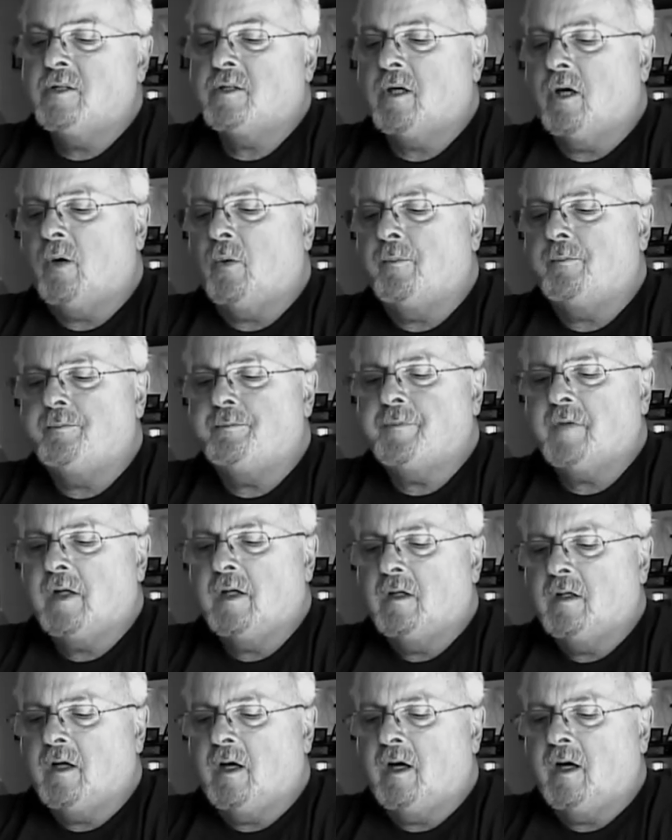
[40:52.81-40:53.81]
So
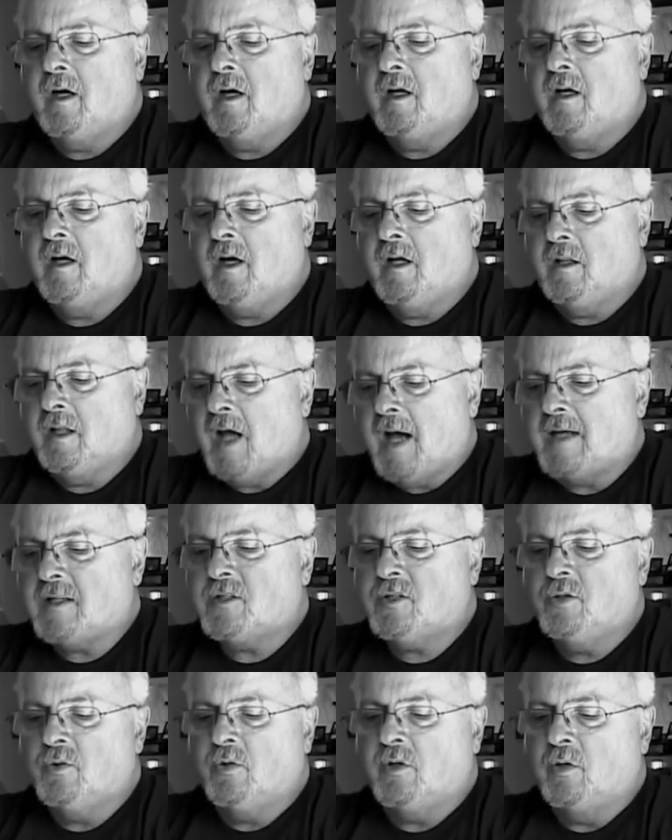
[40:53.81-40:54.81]
uh, a
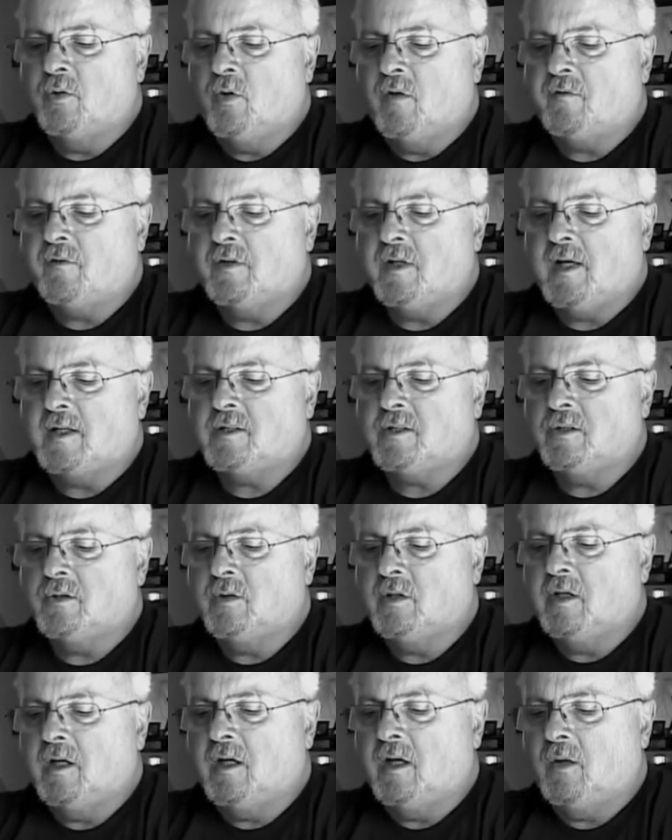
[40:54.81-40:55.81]
lot to it, an awful lot
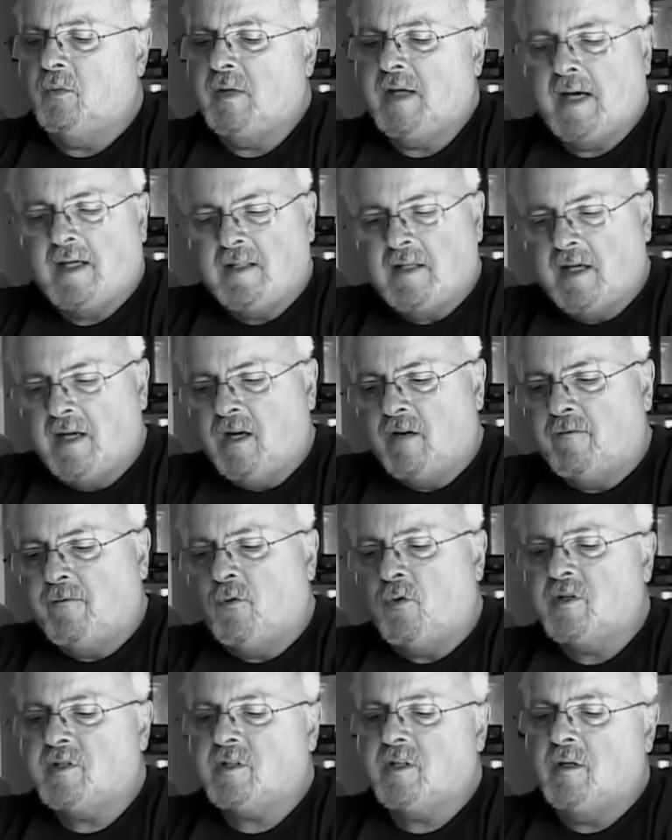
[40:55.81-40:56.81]
to it. Uh, we had the Air
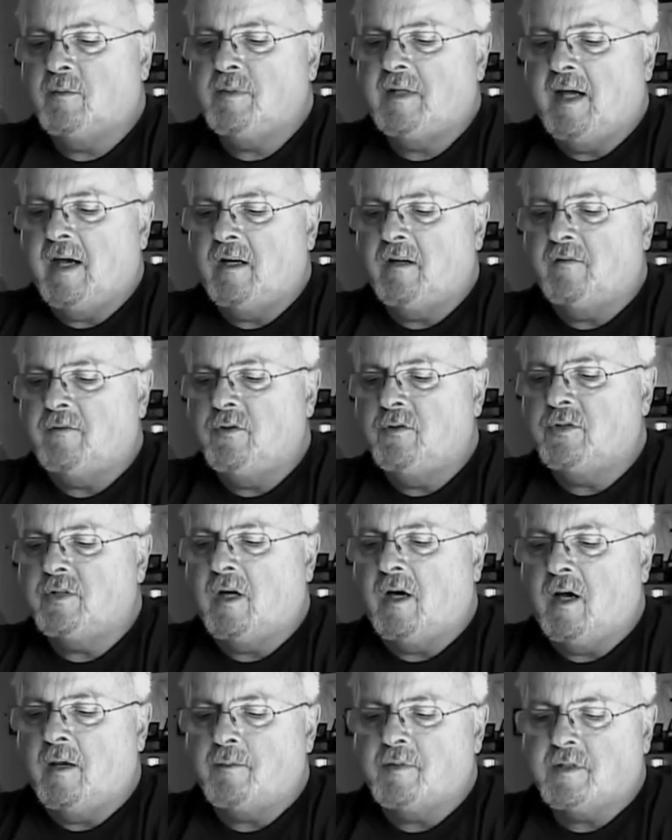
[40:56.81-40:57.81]
Force come down a few
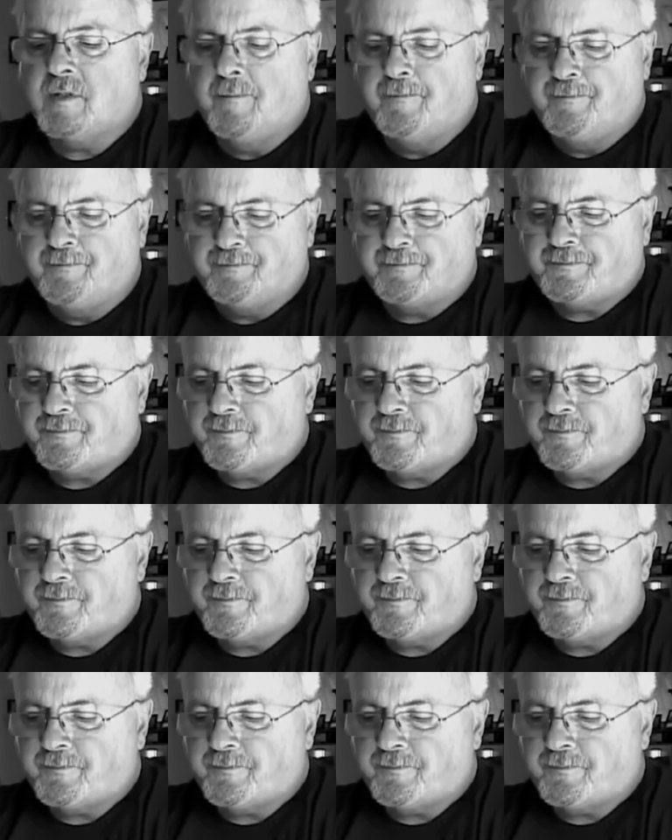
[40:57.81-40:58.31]
times,